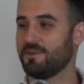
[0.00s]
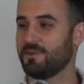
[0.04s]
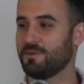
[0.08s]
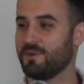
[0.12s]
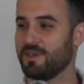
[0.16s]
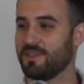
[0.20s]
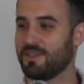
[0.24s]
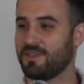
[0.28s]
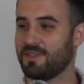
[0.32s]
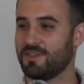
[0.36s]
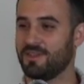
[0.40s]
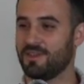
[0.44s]

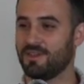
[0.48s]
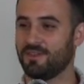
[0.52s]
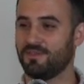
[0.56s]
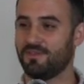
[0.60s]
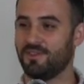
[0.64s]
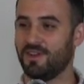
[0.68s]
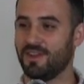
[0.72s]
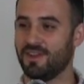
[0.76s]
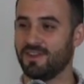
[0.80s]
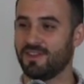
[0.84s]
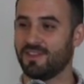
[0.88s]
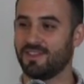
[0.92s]
With the
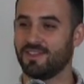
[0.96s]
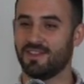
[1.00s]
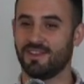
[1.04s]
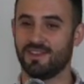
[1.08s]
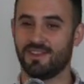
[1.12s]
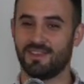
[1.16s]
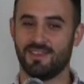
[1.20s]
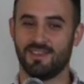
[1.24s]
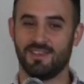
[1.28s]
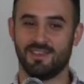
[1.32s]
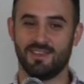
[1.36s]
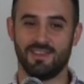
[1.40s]
funding
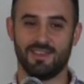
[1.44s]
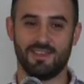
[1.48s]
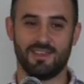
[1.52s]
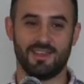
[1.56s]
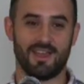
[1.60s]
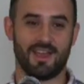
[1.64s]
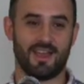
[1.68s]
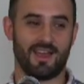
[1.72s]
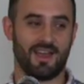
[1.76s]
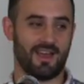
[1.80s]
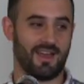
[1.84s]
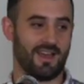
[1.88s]
that
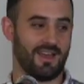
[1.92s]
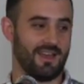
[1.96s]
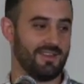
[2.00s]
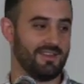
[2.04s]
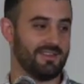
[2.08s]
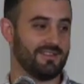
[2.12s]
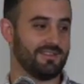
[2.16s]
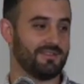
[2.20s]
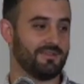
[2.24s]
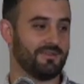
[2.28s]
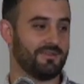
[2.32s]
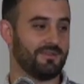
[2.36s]
he
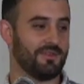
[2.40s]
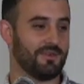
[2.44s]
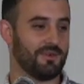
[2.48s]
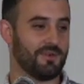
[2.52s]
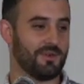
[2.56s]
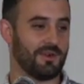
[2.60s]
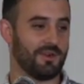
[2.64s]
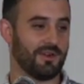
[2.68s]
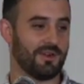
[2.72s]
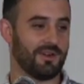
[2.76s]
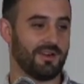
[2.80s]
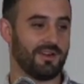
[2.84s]
had
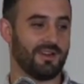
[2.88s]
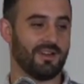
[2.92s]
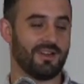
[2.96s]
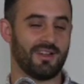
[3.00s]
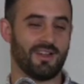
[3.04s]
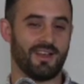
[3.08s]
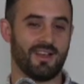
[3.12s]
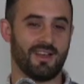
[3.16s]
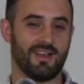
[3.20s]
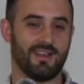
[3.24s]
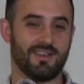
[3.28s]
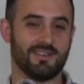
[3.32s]
for
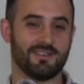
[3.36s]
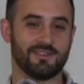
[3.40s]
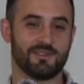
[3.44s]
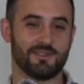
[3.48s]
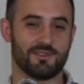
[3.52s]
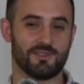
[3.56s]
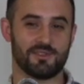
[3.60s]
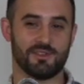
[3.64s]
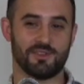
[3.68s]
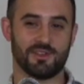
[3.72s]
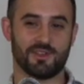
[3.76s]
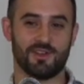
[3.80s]
uh,
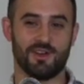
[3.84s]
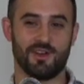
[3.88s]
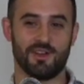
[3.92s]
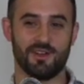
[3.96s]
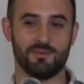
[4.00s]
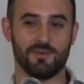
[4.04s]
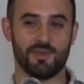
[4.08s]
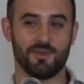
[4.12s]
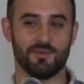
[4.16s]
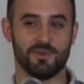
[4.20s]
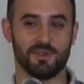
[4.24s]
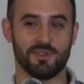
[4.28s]
social
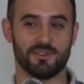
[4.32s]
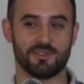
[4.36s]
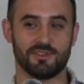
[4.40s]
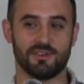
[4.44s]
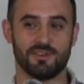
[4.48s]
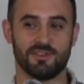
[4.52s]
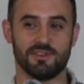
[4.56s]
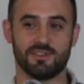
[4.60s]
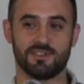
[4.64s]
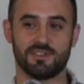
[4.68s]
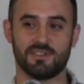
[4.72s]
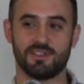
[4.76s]
economy
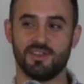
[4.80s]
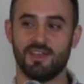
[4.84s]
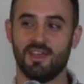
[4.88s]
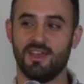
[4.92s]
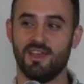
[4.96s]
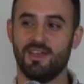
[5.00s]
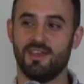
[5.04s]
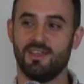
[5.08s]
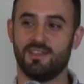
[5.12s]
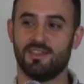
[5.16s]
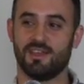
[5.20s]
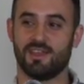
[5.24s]
research
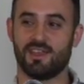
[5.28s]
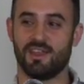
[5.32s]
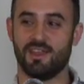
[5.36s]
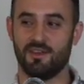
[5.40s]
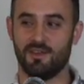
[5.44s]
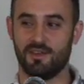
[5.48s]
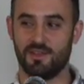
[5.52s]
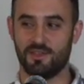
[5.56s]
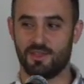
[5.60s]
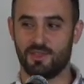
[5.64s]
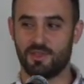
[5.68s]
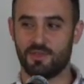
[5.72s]
that
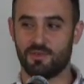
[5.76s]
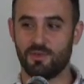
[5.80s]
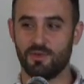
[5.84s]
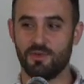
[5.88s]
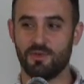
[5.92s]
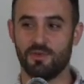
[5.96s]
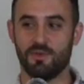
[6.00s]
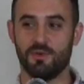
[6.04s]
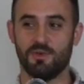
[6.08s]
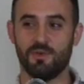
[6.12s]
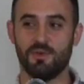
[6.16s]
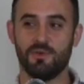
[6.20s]
carried
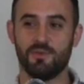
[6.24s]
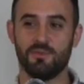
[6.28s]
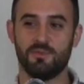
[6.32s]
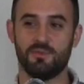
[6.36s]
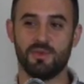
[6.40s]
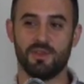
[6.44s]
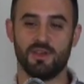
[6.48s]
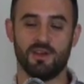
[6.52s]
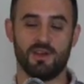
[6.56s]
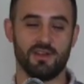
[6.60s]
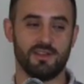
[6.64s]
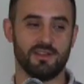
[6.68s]
through
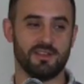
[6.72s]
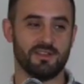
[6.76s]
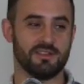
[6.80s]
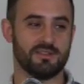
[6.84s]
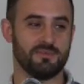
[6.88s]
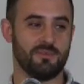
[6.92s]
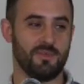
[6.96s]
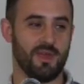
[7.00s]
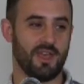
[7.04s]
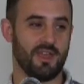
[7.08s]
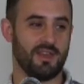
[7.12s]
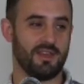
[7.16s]
beyond
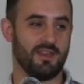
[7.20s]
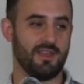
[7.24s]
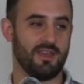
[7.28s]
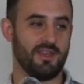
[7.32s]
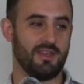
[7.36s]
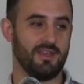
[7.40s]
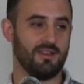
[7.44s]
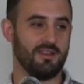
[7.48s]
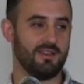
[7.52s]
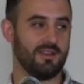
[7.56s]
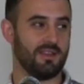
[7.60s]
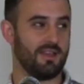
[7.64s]
his
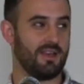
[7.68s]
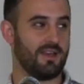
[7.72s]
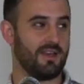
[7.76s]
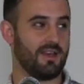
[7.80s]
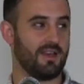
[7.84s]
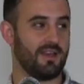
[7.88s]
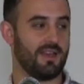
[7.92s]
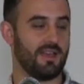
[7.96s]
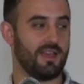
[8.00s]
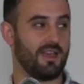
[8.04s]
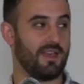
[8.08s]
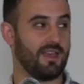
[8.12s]
mandate.
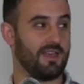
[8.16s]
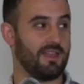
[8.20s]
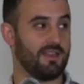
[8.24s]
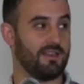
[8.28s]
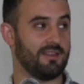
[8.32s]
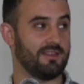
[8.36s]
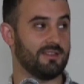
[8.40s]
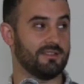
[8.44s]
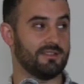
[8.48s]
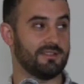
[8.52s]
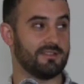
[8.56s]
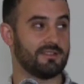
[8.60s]
Uh,
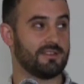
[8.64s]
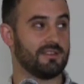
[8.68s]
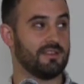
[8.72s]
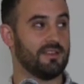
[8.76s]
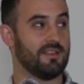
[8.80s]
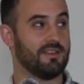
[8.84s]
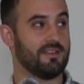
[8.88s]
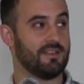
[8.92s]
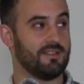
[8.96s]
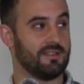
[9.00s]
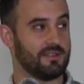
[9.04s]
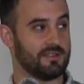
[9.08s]
and
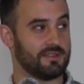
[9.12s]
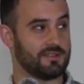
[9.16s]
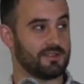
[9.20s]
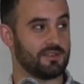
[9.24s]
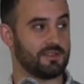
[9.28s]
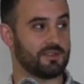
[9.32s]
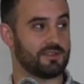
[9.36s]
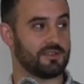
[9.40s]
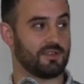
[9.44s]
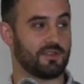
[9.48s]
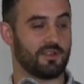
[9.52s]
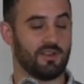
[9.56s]
the
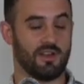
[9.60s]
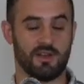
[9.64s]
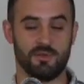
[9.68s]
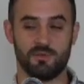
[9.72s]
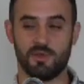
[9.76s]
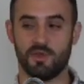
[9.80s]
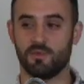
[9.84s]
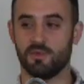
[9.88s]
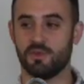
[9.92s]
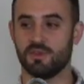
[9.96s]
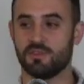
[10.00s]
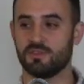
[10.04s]
Social
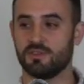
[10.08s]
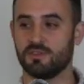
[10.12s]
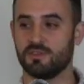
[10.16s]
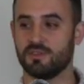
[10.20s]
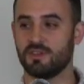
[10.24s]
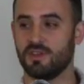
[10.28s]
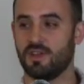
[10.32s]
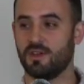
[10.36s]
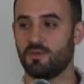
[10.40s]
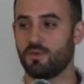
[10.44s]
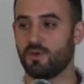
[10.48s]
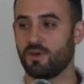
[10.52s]
Economy
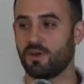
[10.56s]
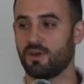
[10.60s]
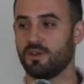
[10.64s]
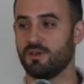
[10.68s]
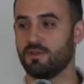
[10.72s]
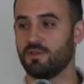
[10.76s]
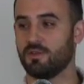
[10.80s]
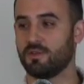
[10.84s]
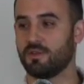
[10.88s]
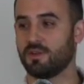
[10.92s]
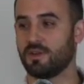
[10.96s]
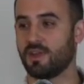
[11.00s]
Research Network
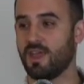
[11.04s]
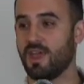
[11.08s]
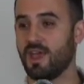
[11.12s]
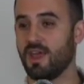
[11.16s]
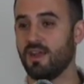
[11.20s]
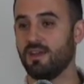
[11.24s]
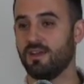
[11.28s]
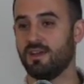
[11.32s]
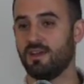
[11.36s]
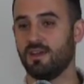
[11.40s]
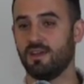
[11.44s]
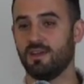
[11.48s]
in Northern
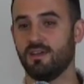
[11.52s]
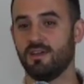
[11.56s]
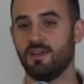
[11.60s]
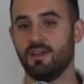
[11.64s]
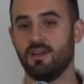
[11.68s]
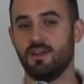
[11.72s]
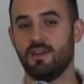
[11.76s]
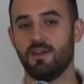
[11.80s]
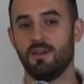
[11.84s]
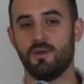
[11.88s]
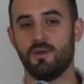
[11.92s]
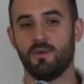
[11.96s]
Canada
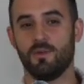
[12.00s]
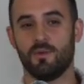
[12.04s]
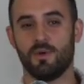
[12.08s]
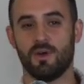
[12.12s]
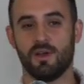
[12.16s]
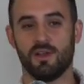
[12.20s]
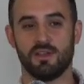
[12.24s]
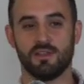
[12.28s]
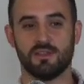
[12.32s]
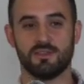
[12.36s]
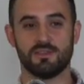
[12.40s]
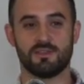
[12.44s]

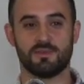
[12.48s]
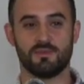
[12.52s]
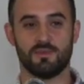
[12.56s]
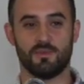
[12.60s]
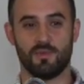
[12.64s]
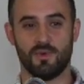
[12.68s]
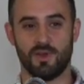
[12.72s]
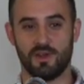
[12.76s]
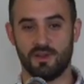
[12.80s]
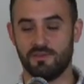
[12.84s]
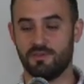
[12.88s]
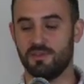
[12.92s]
was
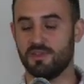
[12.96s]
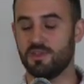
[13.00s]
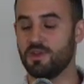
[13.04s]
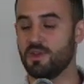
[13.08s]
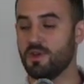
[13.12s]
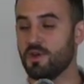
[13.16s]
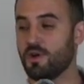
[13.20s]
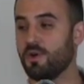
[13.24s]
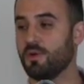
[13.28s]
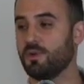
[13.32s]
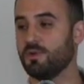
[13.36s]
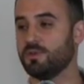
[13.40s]
one of the
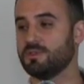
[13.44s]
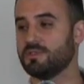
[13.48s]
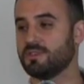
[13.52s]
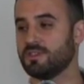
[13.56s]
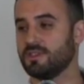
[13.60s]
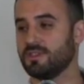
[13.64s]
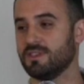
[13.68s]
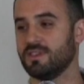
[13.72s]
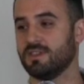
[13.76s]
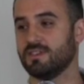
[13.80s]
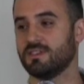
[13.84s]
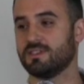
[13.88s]
nodes
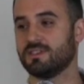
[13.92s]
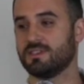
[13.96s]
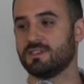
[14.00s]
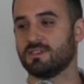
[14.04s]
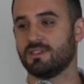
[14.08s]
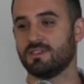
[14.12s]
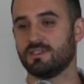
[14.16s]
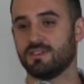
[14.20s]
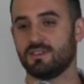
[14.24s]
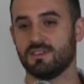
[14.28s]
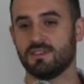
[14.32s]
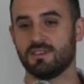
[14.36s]
in
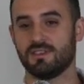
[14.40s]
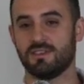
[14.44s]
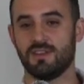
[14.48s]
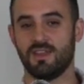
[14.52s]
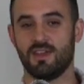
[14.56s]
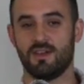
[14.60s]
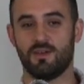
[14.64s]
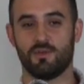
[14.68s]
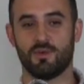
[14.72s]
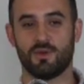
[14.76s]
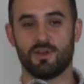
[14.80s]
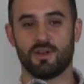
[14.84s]
this, this
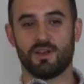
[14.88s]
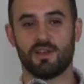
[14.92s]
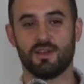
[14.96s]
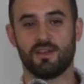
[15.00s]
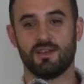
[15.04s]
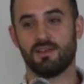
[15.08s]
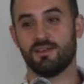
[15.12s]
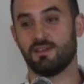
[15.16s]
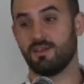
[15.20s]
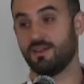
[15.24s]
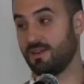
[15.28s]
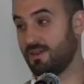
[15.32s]
network.
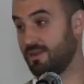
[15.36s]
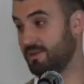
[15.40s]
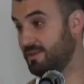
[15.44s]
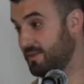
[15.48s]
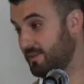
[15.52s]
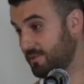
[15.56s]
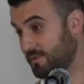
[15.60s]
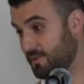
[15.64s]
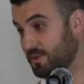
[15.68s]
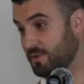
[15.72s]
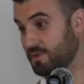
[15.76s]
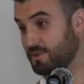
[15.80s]
And
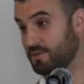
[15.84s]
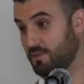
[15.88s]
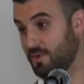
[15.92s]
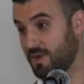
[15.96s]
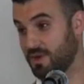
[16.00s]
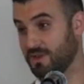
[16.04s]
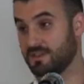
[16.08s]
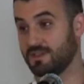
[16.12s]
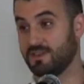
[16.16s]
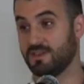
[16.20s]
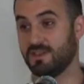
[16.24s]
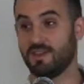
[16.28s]
of course,
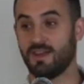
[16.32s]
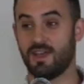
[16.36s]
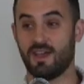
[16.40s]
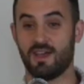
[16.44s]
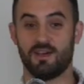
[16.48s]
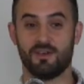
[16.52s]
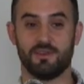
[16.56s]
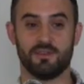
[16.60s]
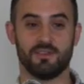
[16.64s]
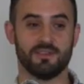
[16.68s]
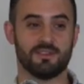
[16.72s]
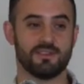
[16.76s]
ReSDA
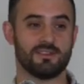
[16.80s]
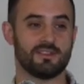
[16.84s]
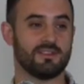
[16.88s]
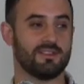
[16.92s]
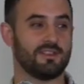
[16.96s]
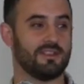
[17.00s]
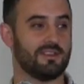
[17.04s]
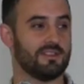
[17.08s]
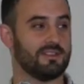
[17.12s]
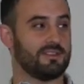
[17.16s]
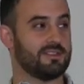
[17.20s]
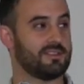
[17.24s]
now is,
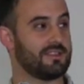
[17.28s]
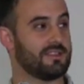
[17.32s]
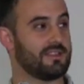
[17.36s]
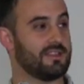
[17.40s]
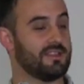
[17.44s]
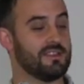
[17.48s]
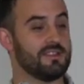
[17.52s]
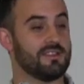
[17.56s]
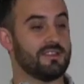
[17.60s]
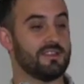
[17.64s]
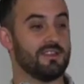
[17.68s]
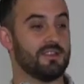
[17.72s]
is the
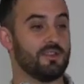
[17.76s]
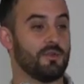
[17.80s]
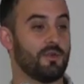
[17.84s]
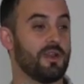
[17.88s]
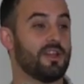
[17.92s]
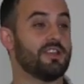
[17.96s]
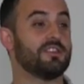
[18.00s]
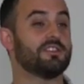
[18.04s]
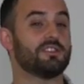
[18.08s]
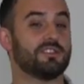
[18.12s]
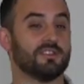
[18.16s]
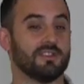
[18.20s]

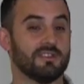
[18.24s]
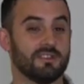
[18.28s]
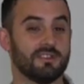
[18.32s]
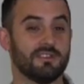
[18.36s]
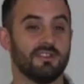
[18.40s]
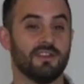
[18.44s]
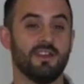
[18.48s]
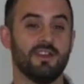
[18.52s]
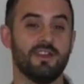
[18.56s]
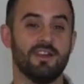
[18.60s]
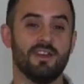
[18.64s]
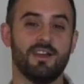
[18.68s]
continuation
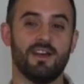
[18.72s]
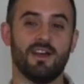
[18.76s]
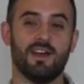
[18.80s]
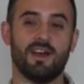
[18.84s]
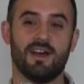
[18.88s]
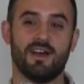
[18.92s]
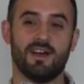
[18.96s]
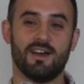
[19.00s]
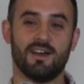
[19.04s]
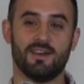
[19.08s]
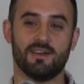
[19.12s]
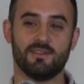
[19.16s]

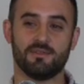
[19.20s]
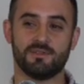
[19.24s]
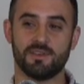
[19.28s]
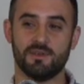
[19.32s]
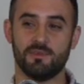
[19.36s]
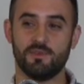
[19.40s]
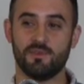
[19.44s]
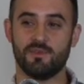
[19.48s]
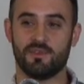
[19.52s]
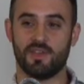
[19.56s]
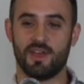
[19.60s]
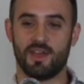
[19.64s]
uh, of
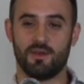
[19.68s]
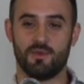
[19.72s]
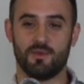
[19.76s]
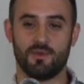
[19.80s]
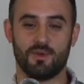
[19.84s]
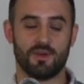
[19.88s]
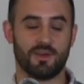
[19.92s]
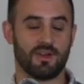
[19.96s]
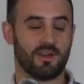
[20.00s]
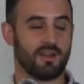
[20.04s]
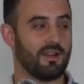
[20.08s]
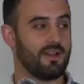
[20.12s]
some of that
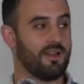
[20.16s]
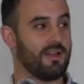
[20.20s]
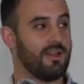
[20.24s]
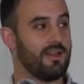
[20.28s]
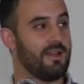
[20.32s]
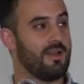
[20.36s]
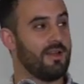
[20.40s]
work.